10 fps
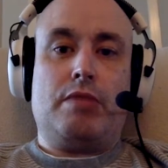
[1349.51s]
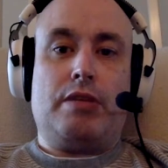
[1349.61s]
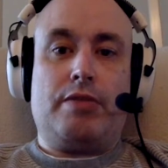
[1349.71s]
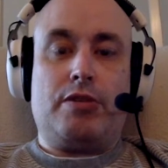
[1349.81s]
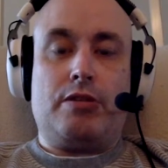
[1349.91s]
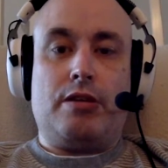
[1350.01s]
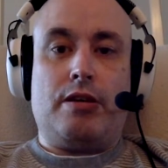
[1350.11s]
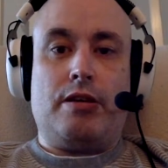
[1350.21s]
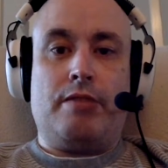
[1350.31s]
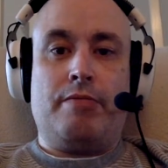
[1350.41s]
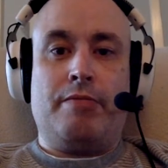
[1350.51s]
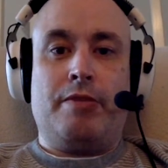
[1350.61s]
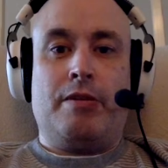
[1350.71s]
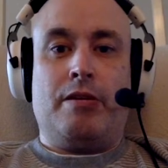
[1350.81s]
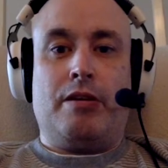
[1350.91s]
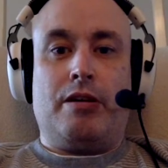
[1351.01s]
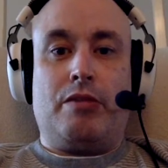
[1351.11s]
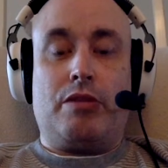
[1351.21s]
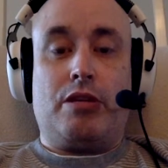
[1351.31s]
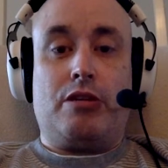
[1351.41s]
Have a good day, and
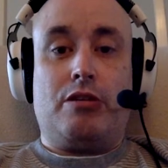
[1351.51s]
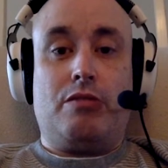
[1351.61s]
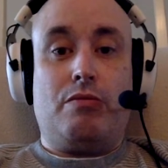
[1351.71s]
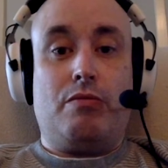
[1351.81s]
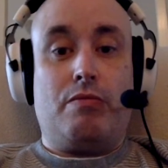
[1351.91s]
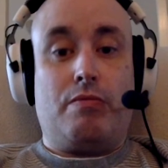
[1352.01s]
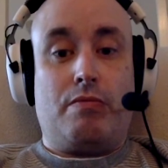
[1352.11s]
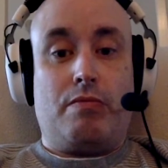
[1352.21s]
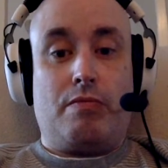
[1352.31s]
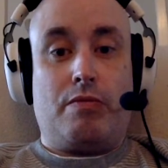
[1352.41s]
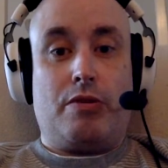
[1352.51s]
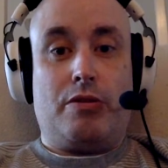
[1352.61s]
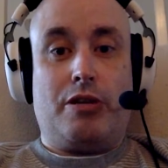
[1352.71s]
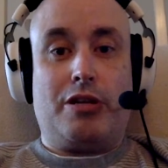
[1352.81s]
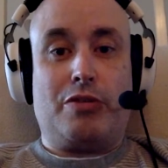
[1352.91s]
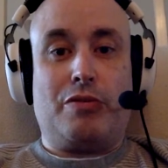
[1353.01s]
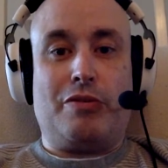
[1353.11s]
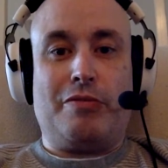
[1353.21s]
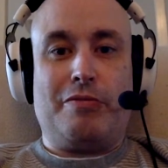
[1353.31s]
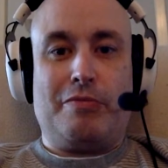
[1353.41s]
I will catch you on the next
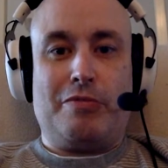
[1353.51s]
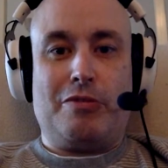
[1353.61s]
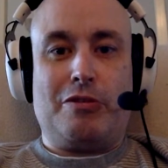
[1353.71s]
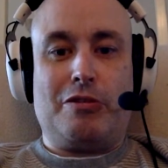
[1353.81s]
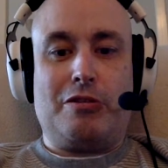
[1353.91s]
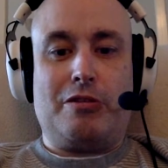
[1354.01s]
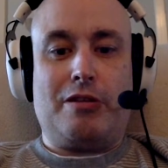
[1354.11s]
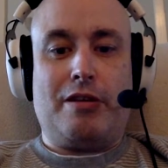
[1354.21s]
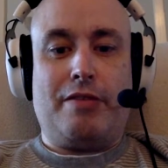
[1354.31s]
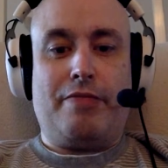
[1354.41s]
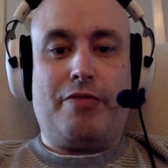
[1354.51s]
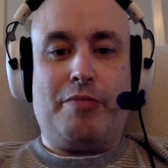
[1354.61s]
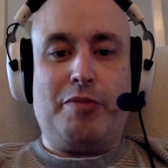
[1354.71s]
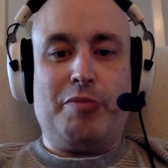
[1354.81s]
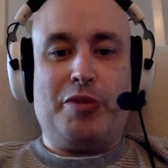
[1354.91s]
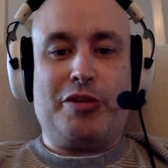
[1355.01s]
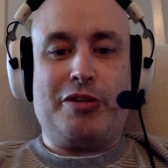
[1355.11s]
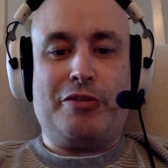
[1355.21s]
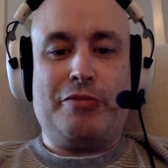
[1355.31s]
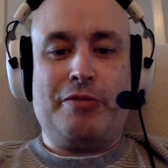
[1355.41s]
one. So this is Dave from
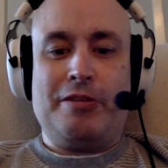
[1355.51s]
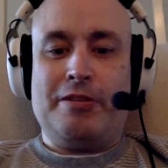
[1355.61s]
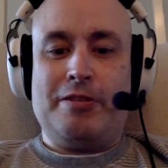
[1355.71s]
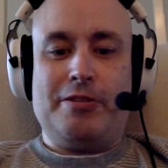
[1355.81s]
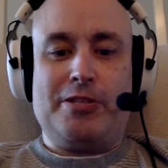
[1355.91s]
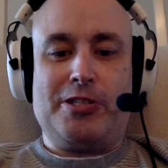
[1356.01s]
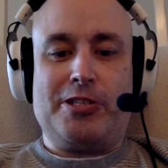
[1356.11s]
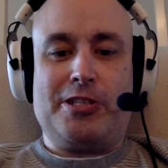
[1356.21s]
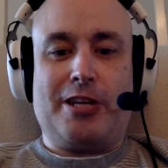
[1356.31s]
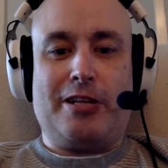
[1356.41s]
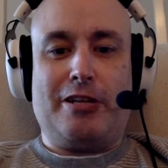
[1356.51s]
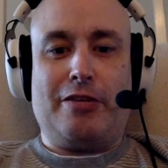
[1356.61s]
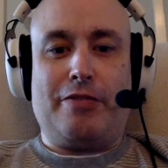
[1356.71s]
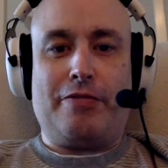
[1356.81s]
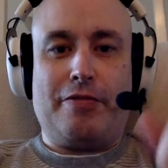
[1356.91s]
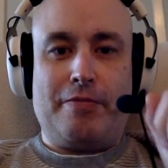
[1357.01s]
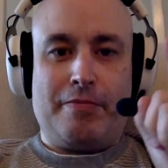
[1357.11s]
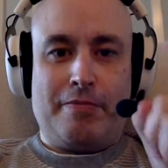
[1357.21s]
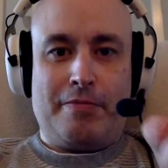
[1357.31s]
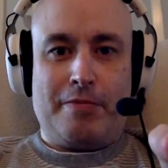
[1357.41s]
Mumongu, signing off.
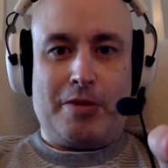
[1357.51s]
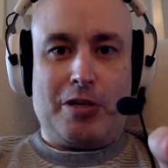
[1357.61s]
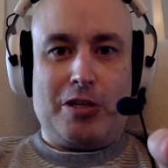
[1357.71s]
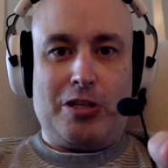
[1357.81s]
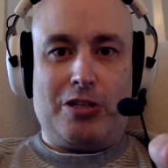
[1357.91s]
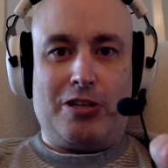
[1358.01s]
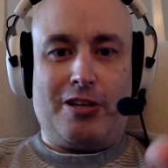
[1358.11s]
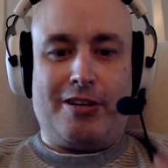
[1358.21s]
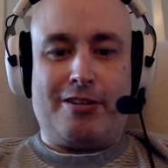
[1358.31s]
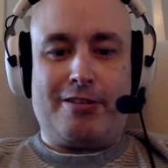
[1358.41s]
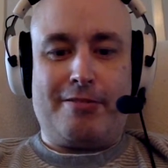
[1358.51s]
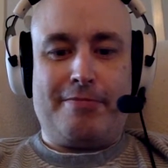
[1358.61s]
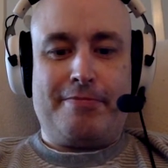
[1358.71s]
Cheers.